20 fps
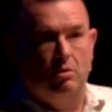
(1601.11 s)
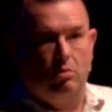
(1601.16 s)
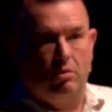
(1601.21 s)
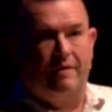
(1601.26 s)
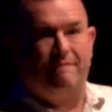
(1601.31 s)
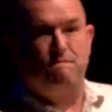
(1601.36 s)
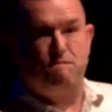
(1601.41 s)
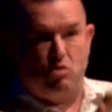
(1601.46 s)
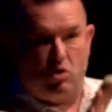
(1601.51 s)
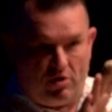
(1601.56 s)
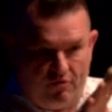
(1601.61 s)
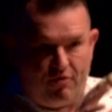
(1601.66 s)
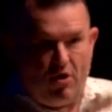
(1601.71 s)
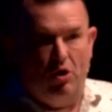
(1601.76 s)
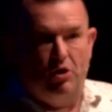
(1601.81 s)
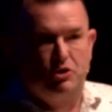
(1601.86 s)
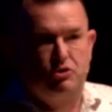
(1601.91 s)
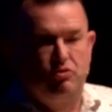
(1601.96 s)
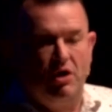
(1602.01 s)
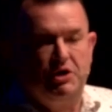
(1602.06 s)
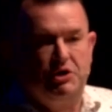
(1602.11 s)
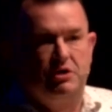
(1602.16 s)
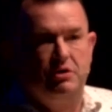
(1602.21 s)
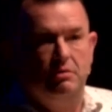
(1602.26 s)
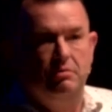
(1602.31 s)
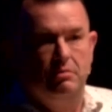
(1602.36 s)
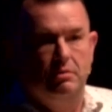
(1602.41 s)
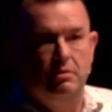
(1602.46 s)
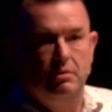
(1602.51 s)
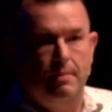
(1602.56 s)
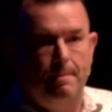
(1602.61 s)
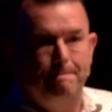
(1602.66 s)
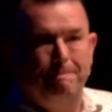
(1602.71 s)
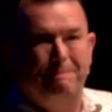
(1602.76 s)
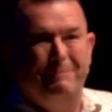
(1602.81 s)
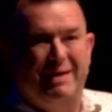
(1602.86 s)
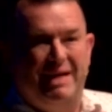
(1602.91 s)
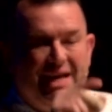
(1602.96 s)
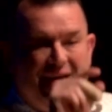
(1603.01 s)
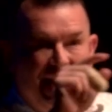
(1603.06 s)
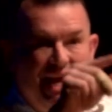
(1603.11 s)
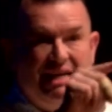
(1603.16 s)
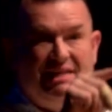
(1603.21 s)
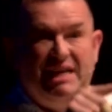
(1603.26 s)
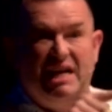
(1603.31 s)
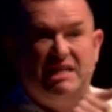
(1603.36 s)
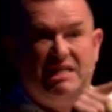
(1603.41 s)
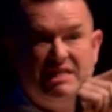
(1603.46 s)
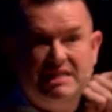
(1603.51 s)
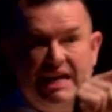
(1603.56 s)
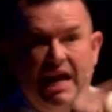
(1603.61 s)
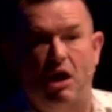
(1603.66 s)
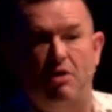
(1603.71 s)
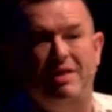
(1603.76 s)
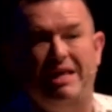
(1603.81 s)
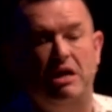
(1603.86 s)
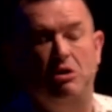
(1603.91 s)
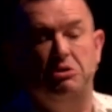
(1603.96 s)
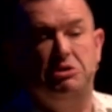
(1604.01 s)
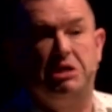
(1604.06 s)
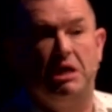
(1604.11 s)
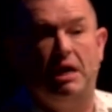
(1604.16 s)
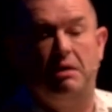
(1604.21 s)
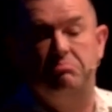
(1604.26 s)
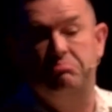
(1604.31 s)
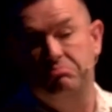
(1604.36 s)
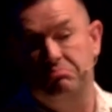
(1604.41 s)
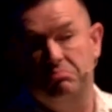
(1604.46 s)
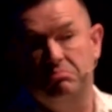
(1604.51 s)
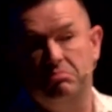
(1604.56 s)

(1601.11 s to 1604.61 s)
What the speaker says: We're going to follow instruction. He says, stay on the hilltop.